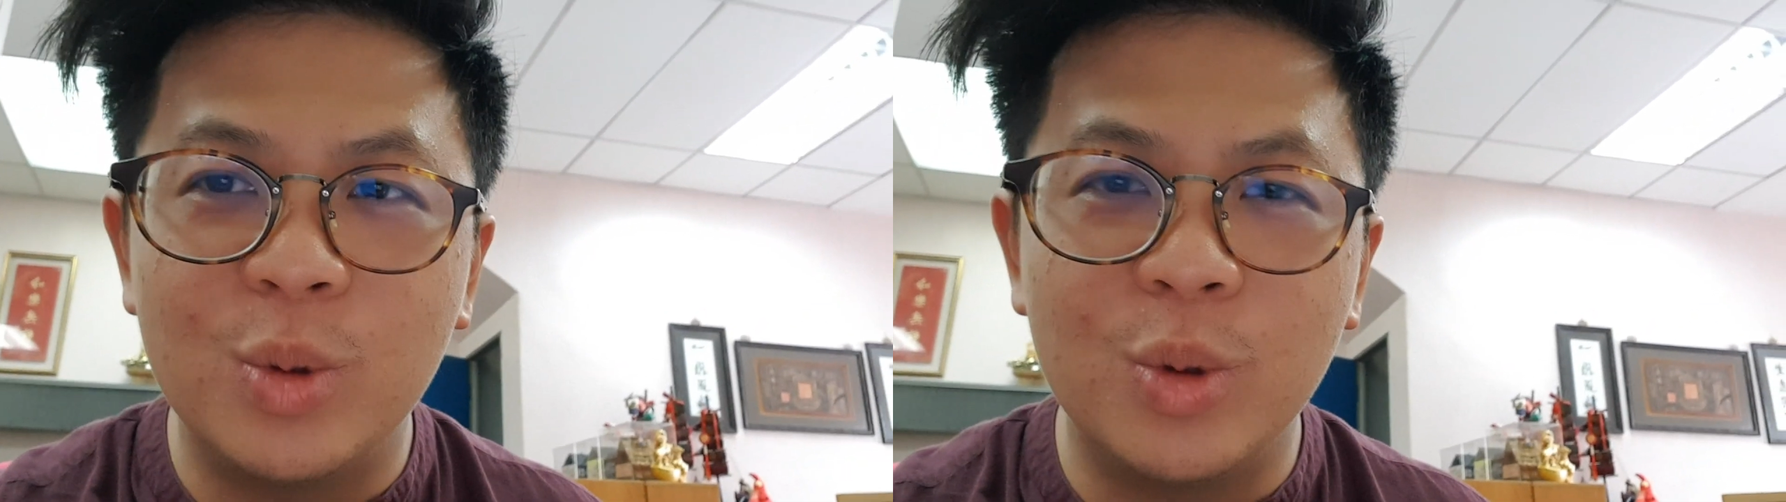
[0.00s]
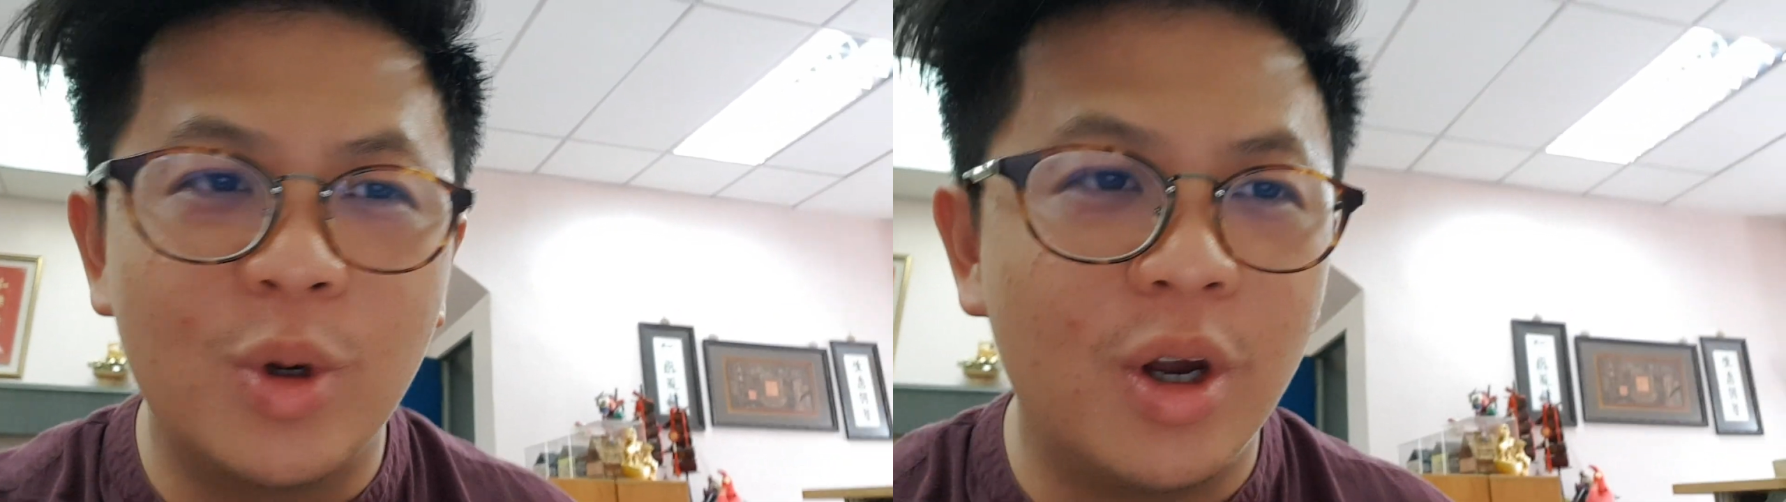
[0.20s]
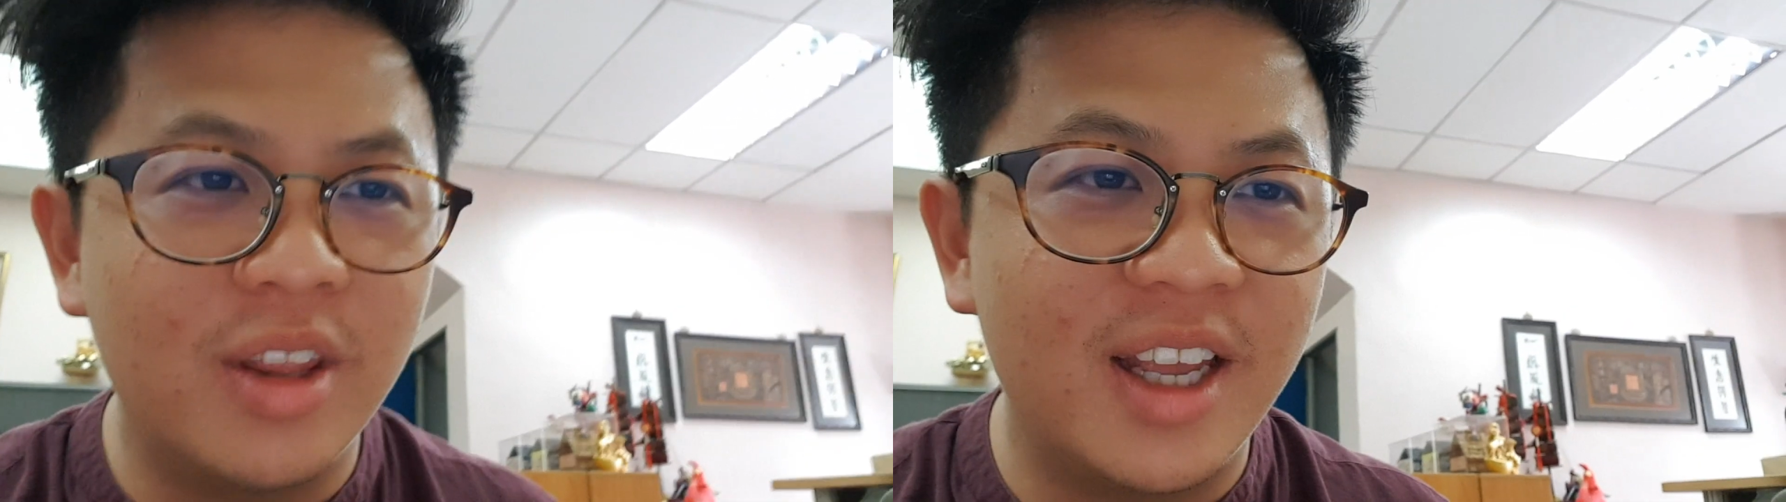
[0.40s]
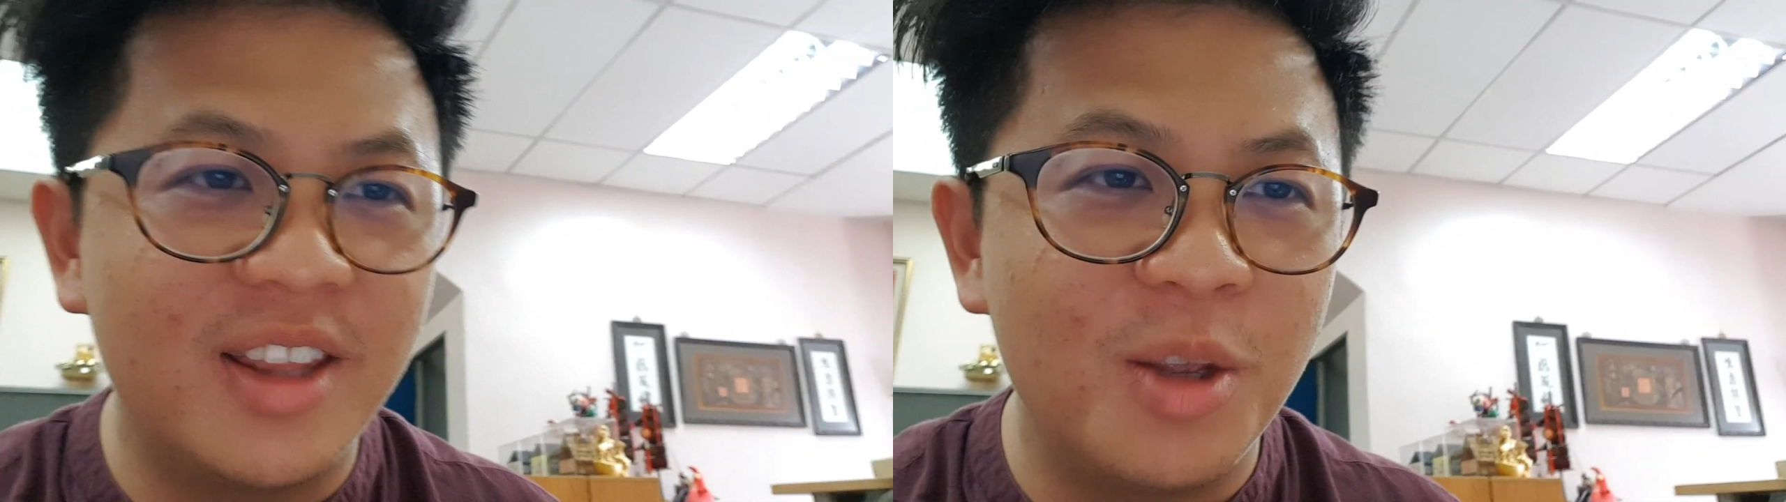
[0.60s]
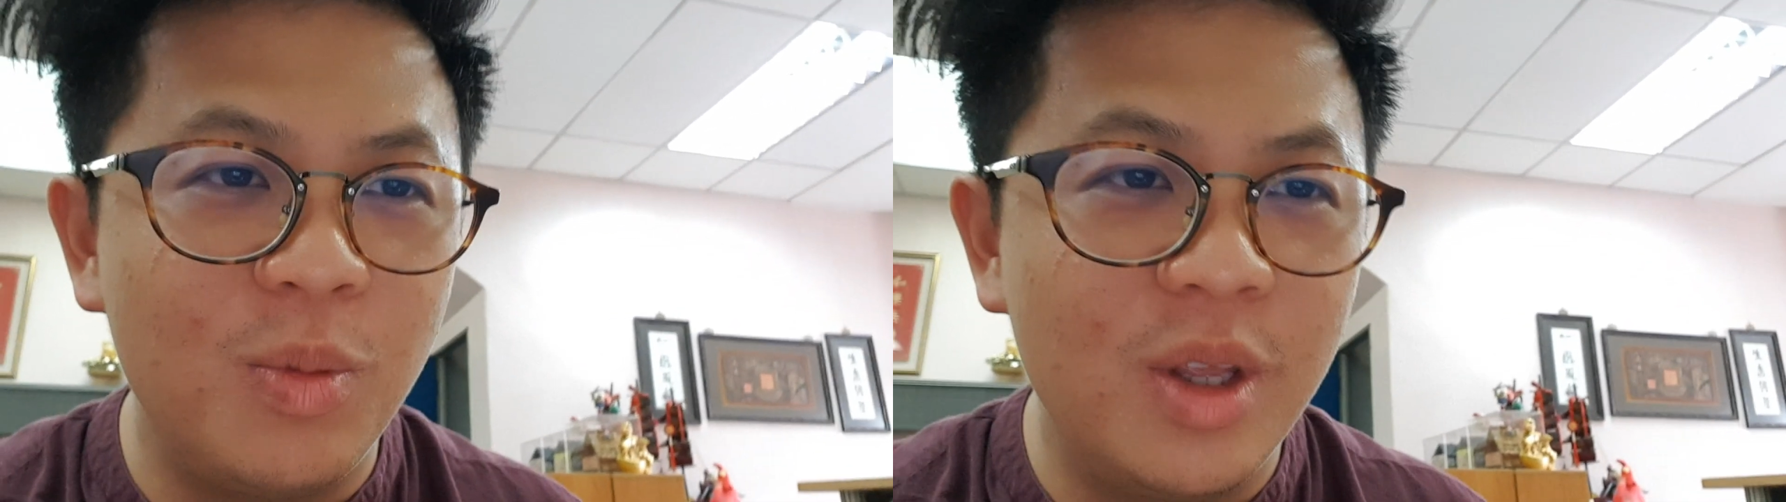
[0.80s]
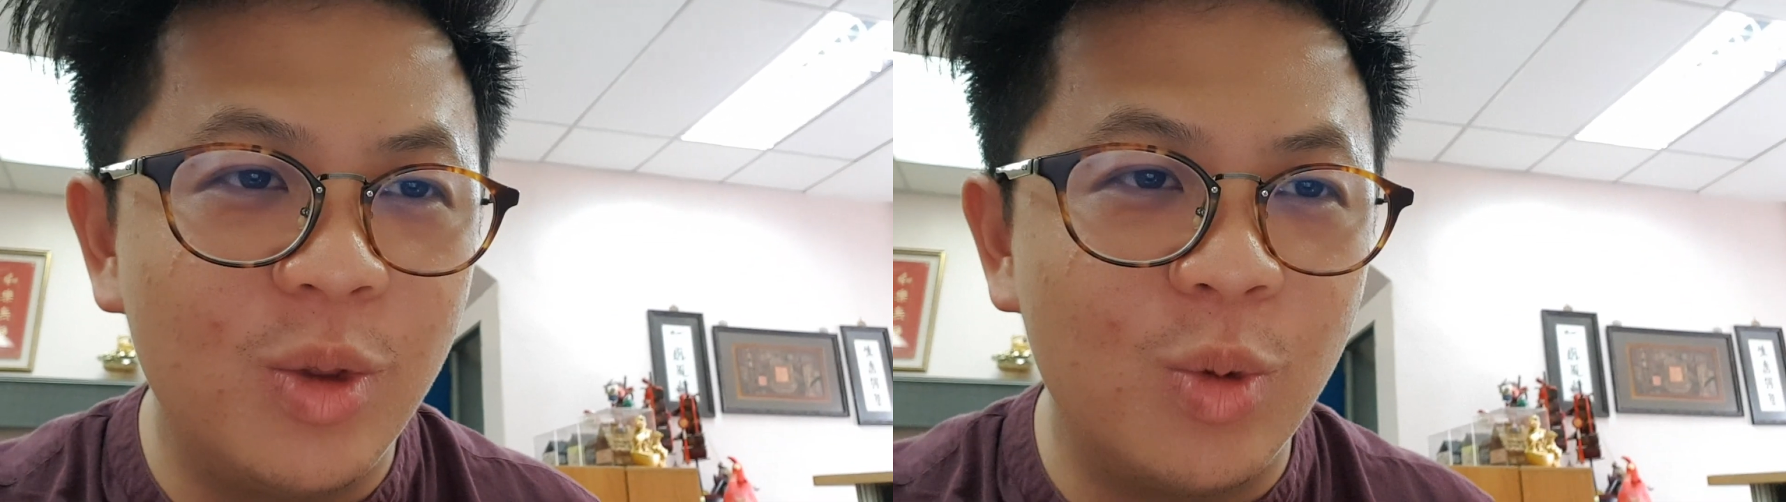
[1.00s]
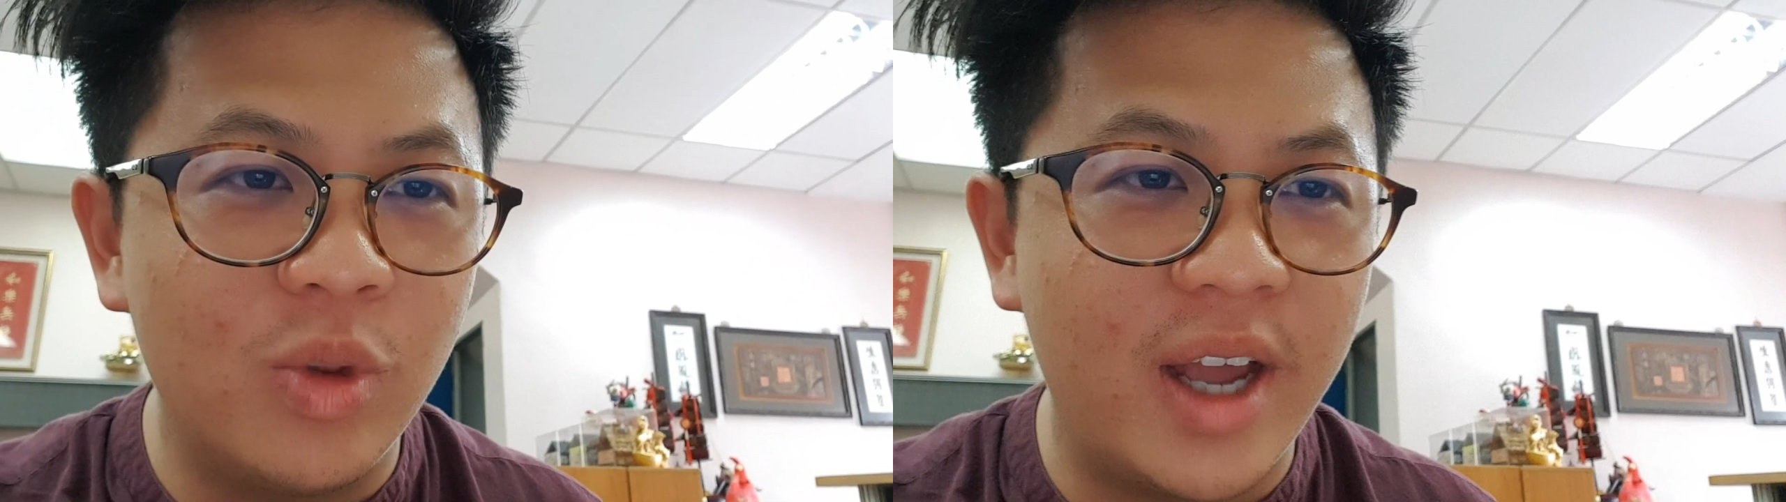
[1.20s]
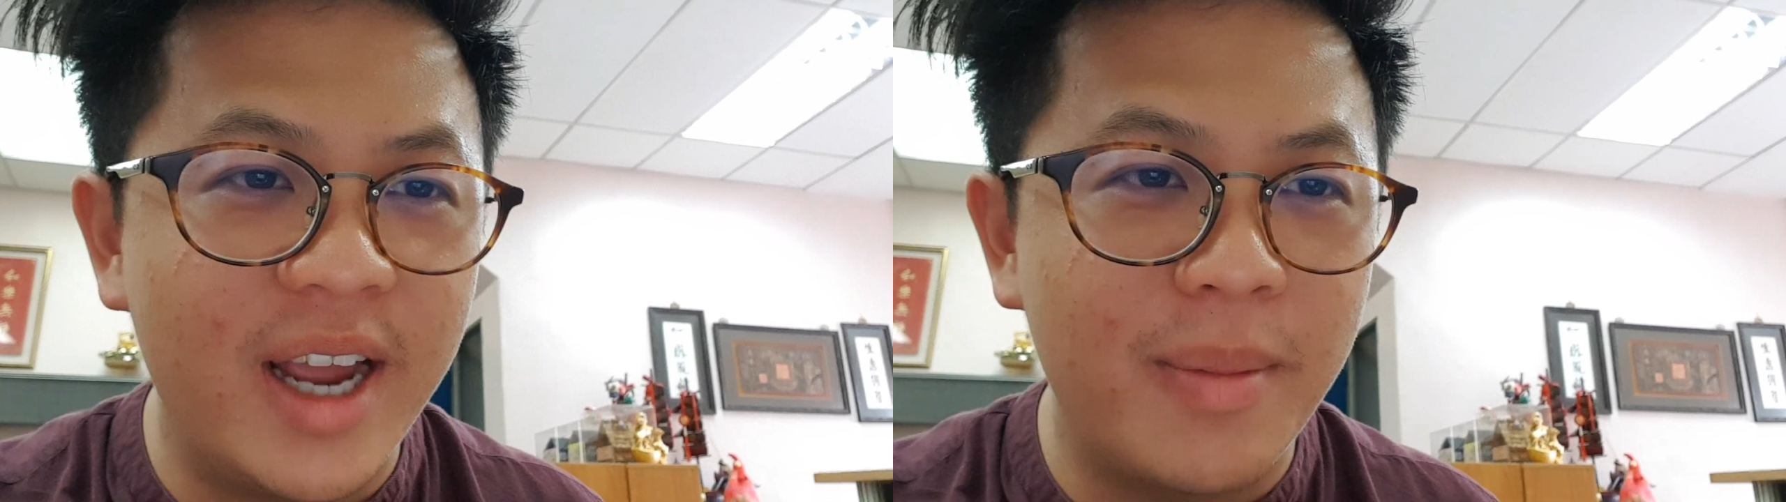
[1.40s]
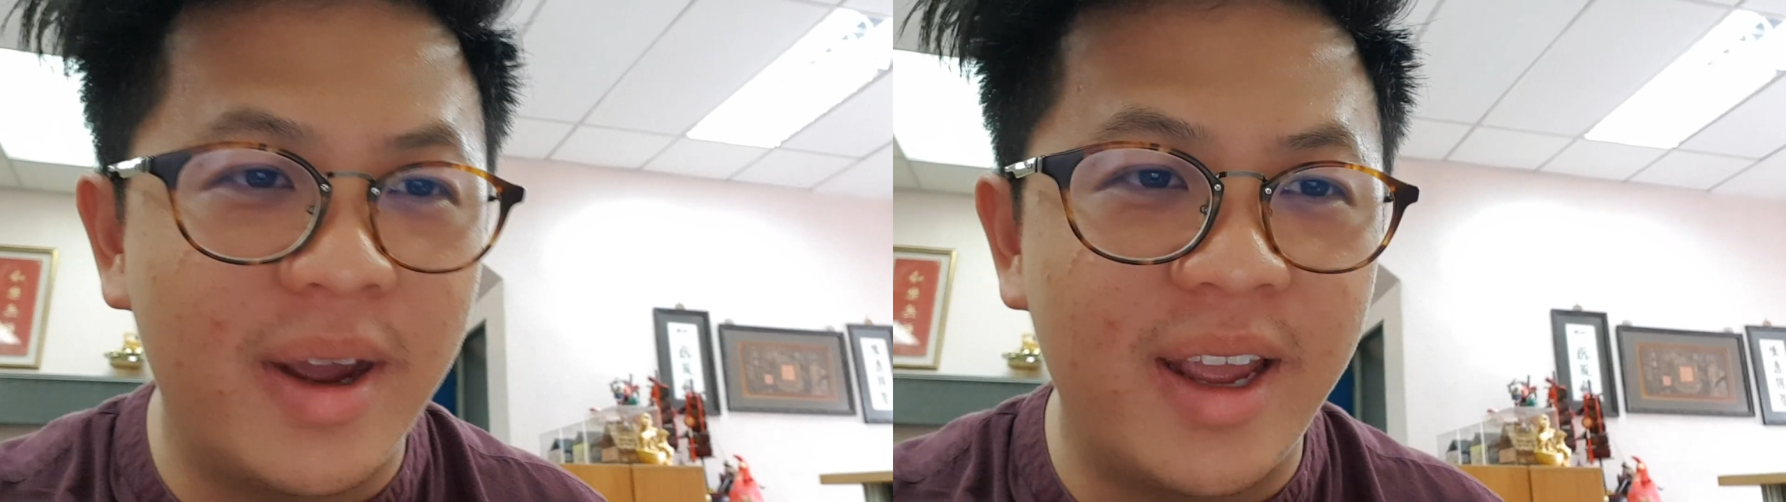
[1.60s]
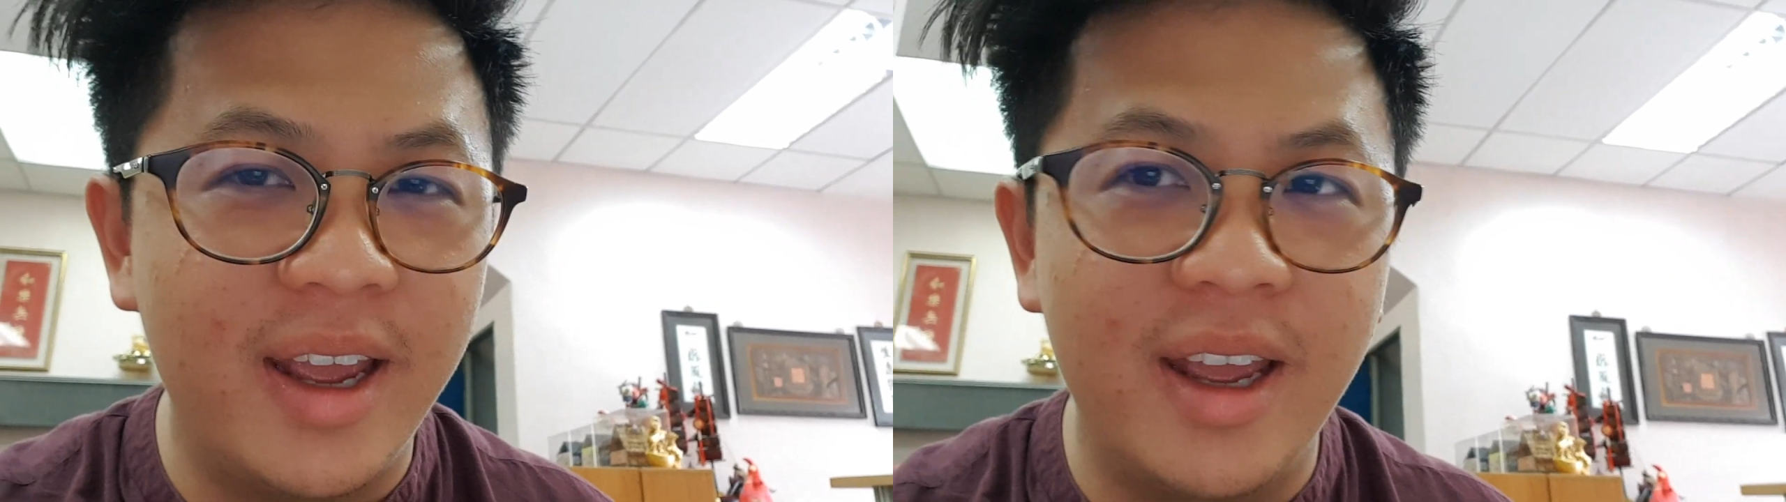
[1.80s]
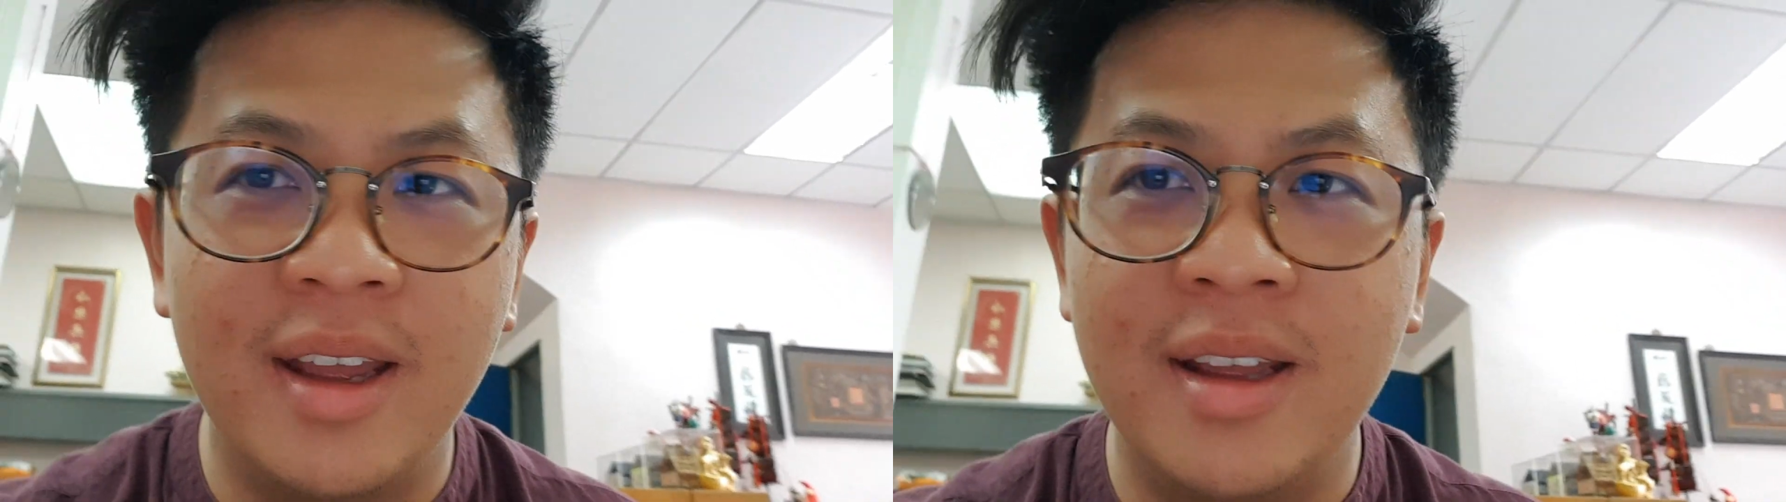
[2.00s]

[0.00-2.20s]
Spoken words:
who contacted me to dye my hair.